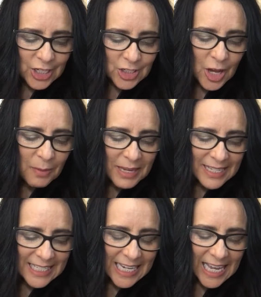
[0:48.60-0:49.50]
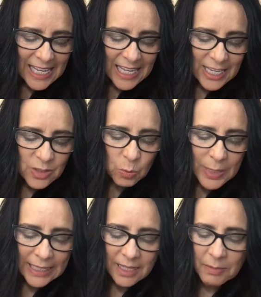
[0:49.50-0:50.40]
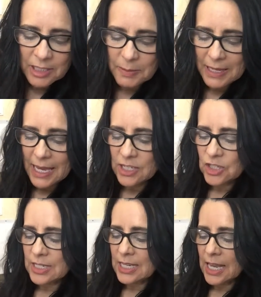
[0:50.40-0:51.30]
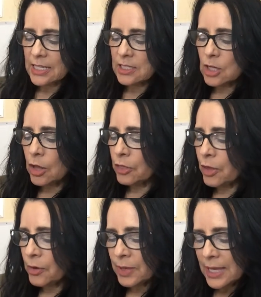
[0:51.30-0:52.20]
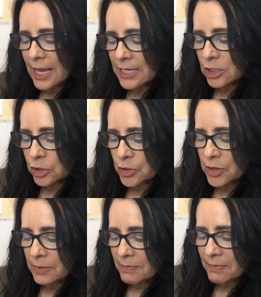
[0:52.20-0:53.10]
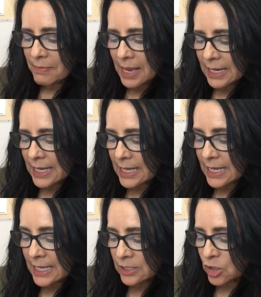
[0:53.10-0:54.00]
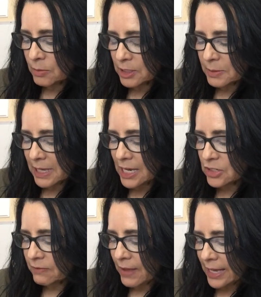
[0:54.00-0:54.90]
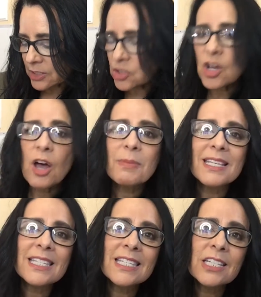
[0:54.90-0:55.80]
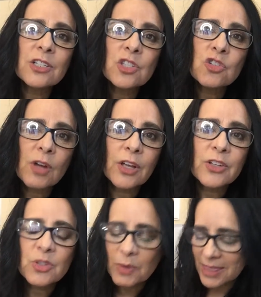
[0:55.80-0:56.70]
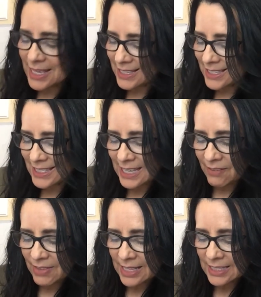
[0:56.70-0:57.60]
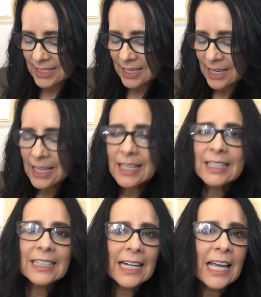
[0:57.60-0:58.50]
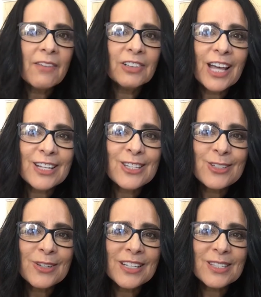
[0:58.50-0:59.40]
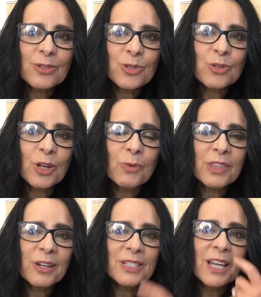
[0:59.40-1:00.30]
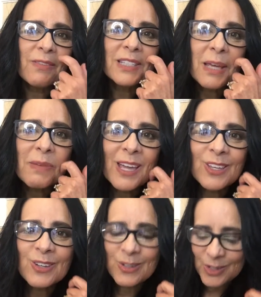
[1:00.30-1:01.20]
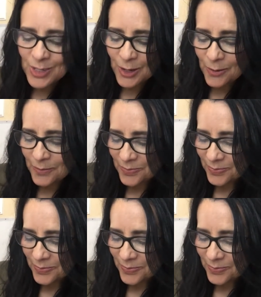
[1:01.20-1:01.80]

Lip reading: Tommy is taking his weekly multiplication test. Although he has learned many easier multiplication facts, Tommy still struggles with his sevens. I have a lot of students who struggle with their sevens. I bet you do too.